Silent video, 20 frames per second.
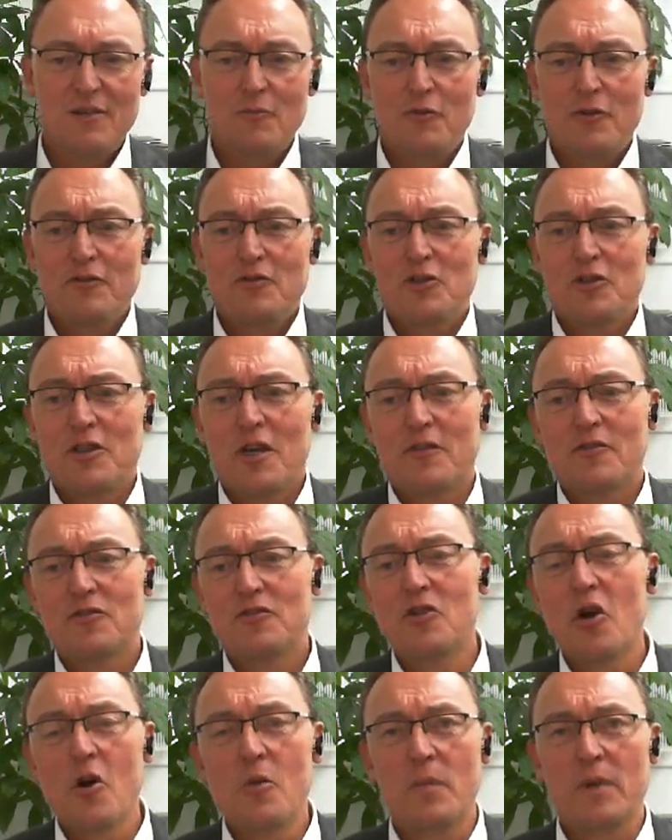We just have
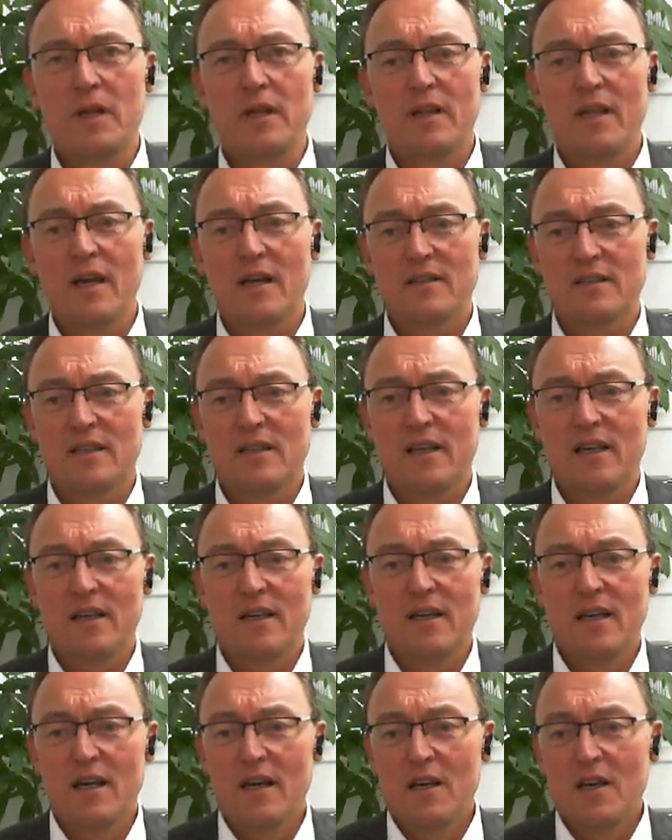so many things. And
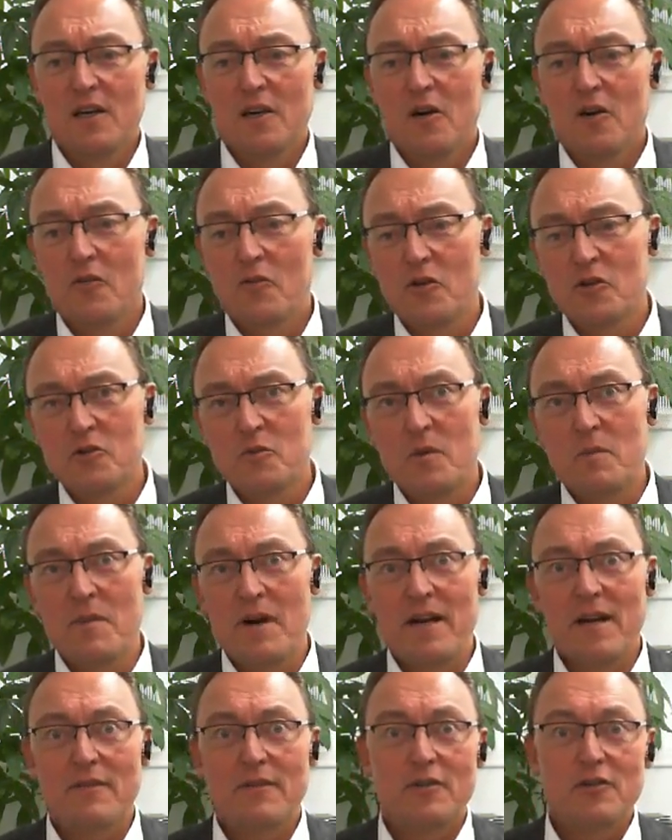then, of course, we
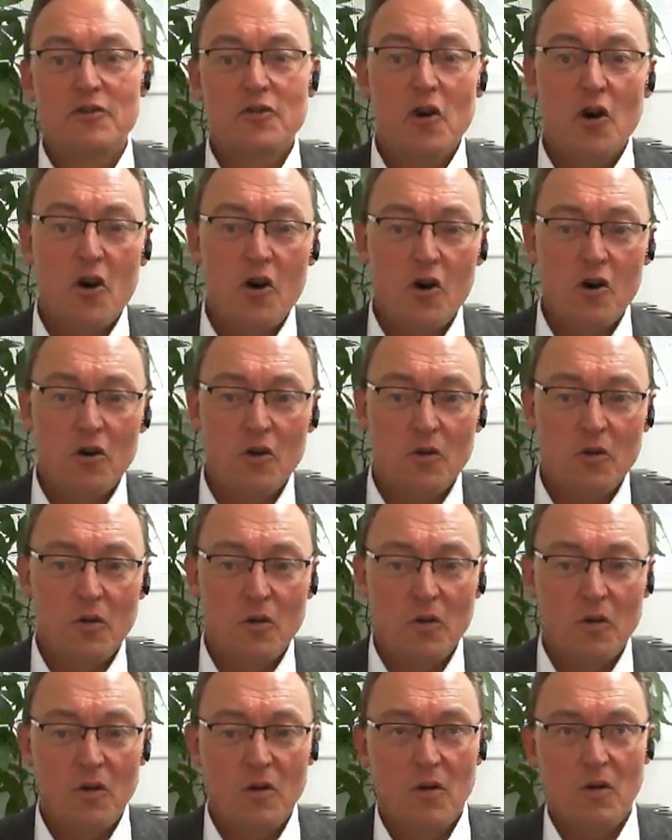might have a dog
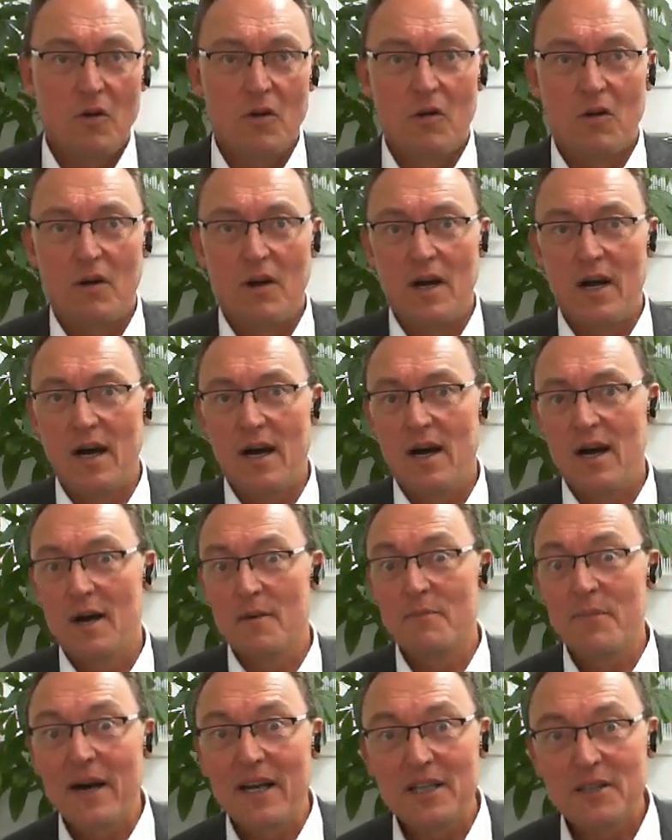or
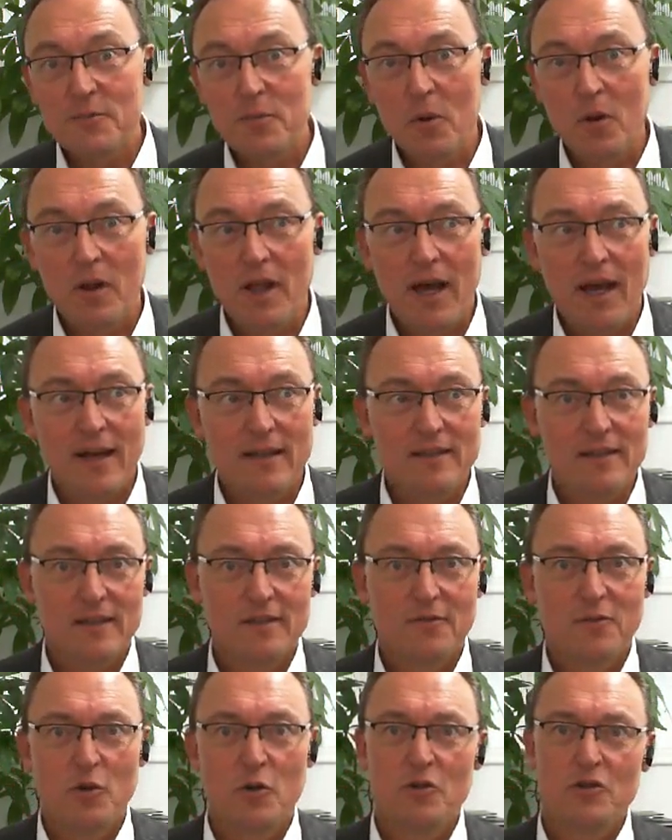a baseball hat.
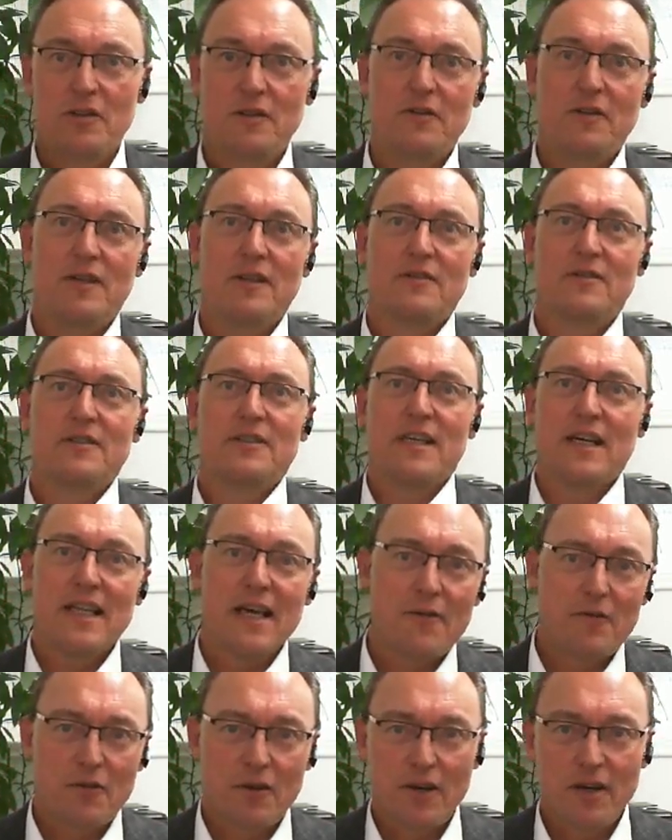And of course, if you live in
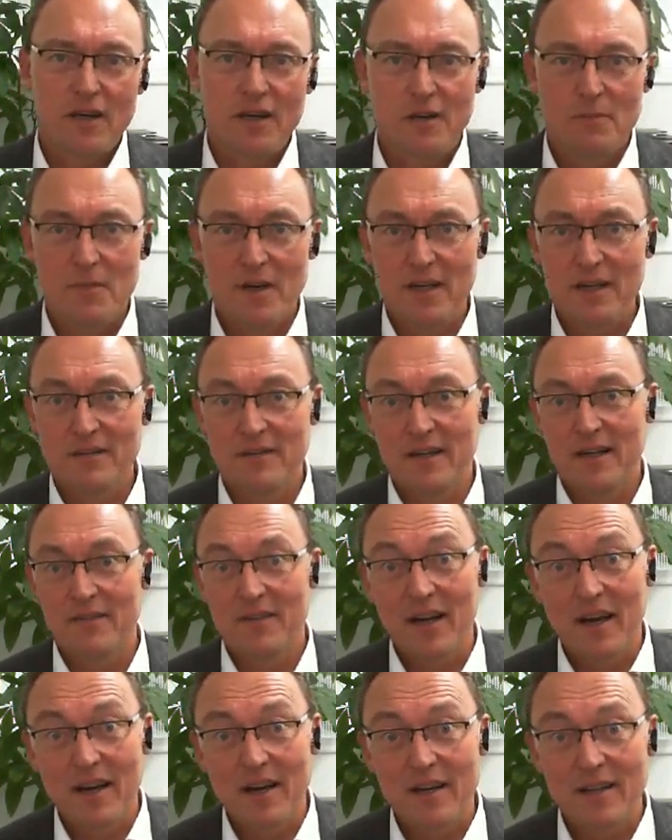South Africa, you might even
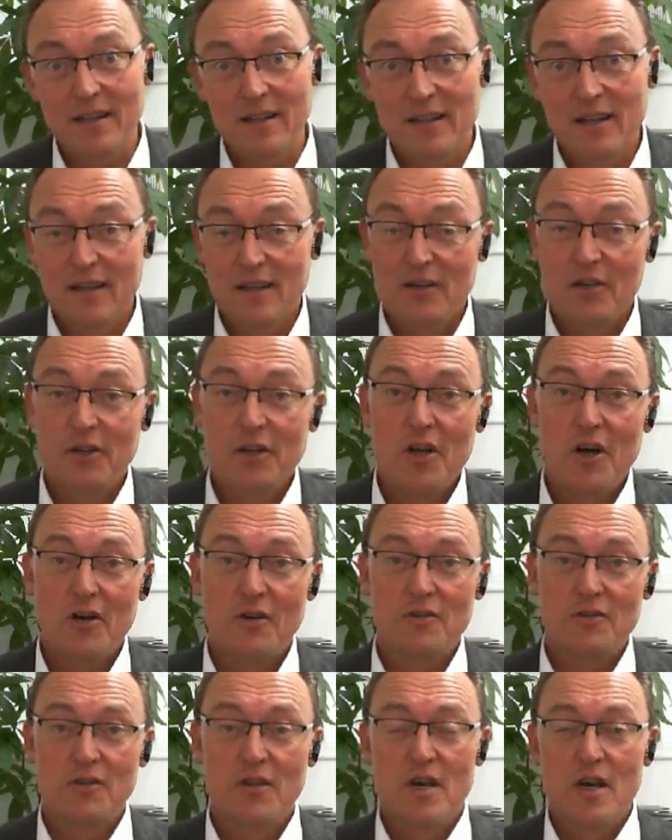have a gun. Who
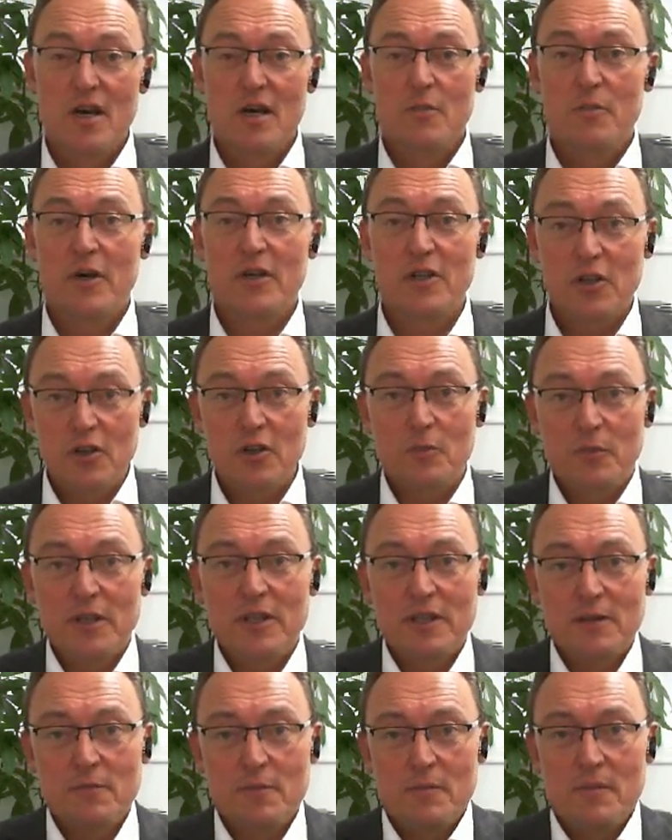knows?
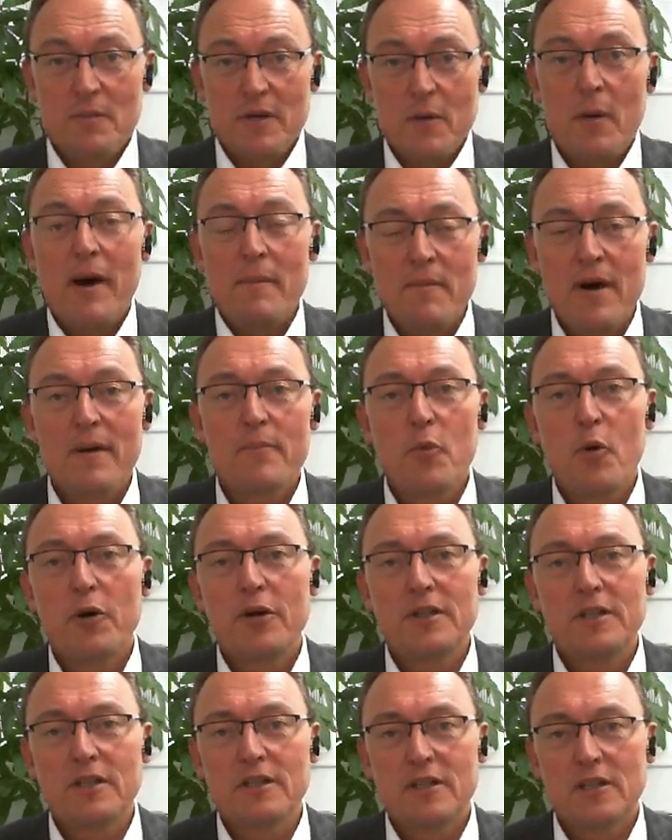But my
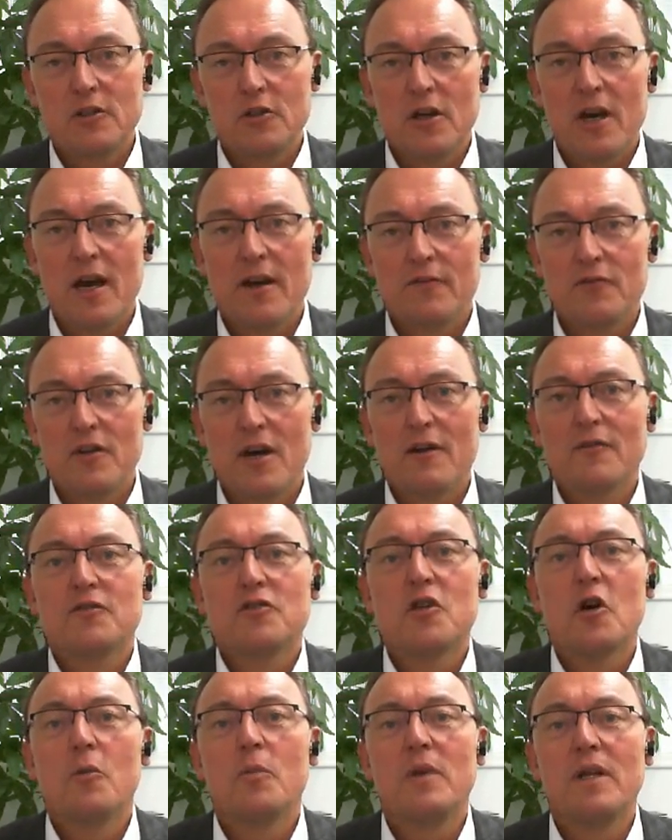point is that you have to have
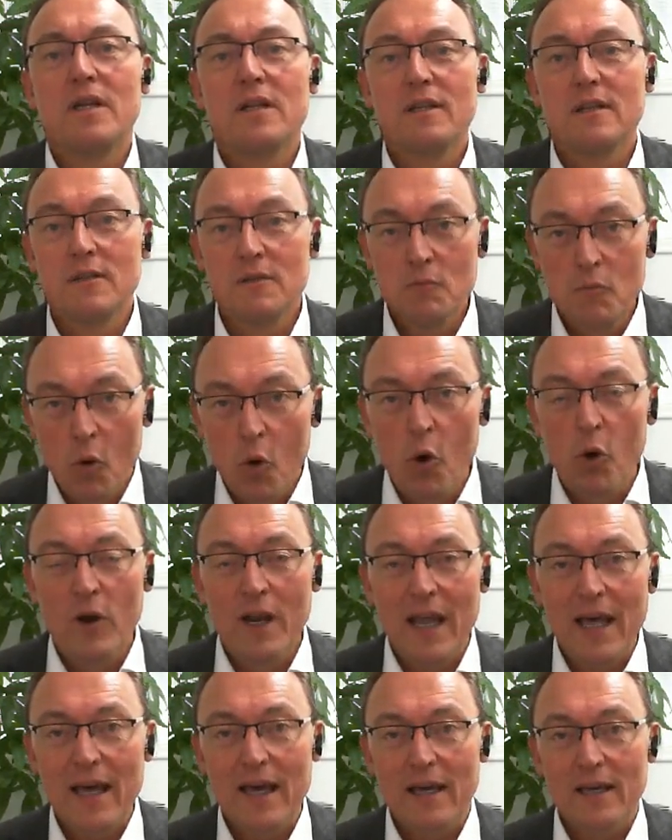so many
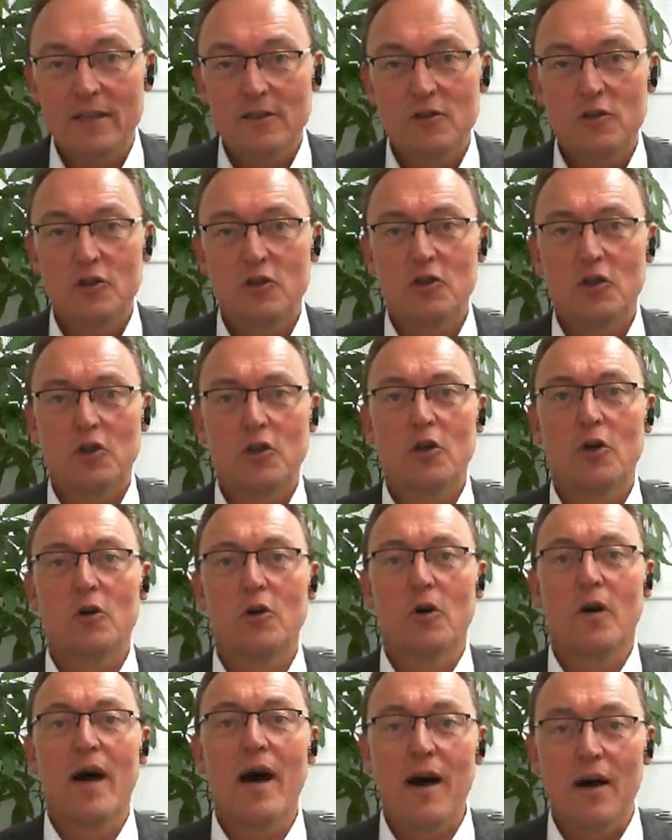more layers to
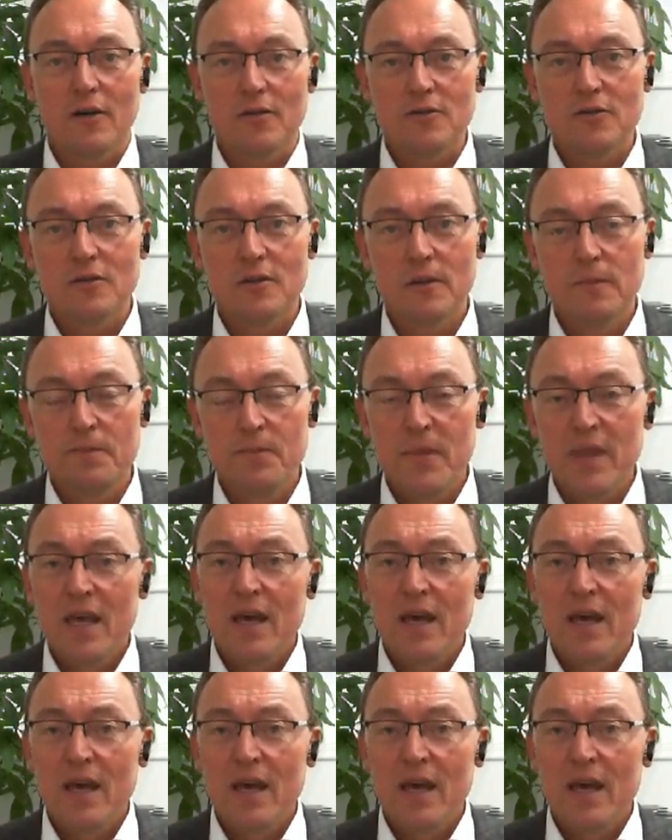secure your house.